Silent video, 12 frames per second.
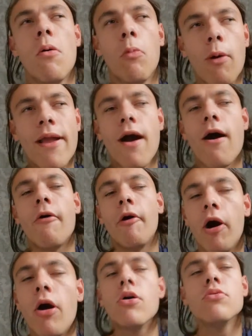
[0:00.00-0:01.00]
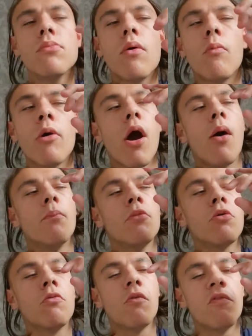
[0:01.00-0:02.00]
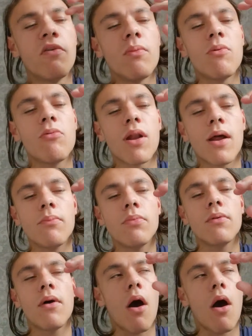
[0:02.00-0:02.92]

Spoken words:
We are at home, we are Millwall Football Club.